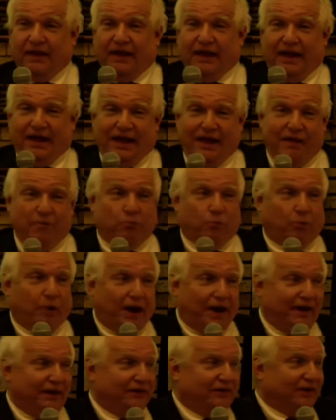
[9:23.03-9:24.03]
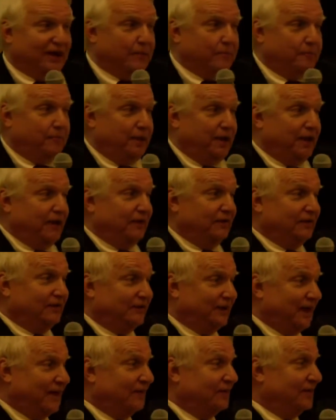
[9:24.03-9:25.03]
he winds up being
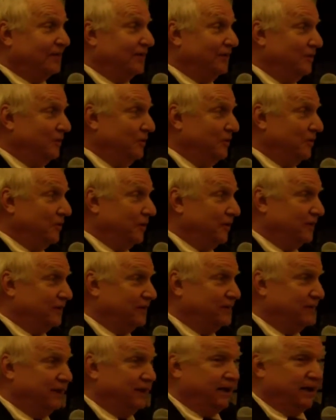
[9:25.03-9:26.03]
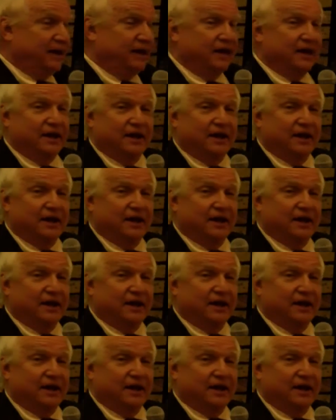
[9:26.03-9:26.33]
sent to New York City